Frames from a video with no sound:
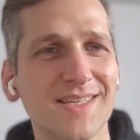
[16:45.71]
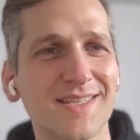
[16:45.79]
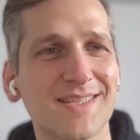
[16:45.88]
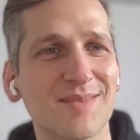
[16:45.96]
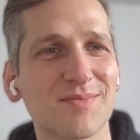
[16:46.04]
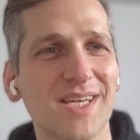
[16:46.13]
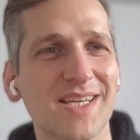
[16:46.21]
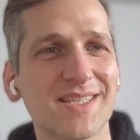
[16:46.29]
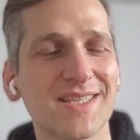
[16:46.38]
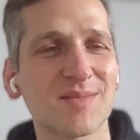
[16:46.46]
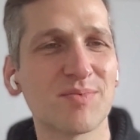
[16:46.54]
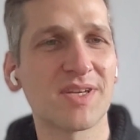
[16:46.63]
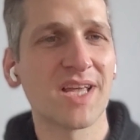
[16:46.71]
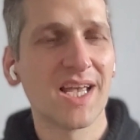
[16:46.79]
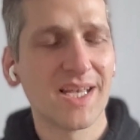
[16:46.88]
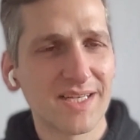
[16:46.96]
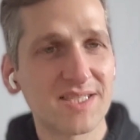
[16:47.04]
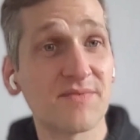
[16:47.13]
in some cases, but
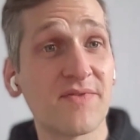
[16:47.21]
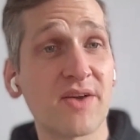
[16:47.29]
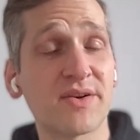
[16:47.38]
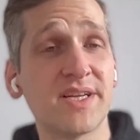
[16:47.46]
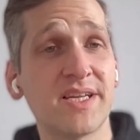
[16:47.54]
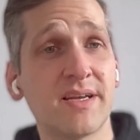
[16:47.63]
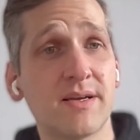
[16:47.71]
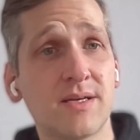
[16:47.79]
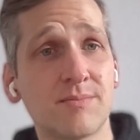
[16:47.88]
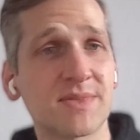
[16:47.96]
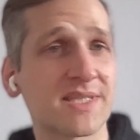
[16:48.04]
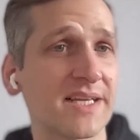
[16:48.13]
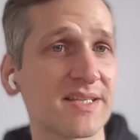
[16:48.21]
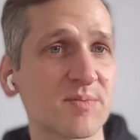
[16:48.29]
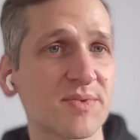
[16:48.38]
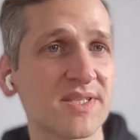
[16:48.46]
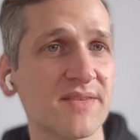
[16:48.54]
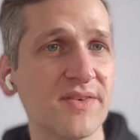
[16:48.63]
it's a very
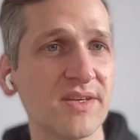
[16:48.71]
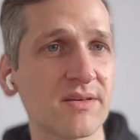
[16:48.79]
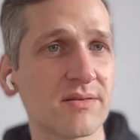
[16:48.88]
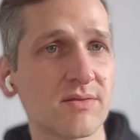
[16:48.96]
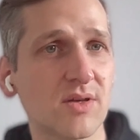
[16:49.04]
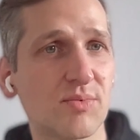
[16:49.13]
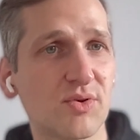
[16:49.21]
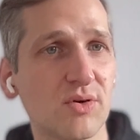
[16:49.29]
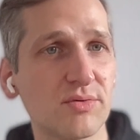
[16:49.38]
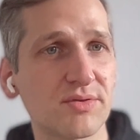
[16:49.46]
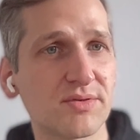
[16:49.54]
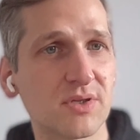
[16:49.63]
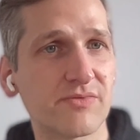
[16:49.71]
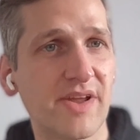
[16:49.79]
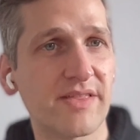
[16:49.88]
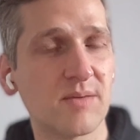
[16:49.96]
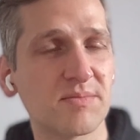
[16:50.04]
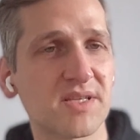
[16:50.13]
sales-specific approach to
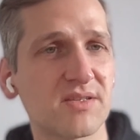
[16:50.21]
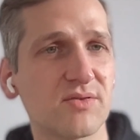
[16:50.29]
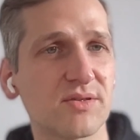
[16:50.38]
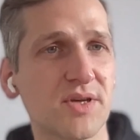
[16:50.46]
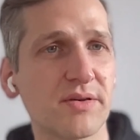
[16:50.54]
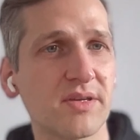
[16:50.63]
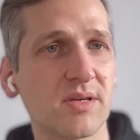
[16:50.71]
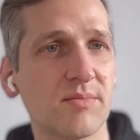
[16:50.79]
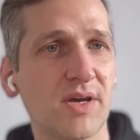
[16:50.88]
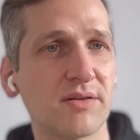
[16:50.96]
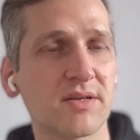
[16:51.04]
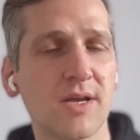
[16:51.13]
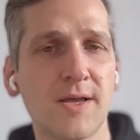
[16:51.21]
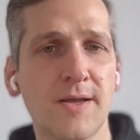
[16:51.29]
RevOps that you were talking about.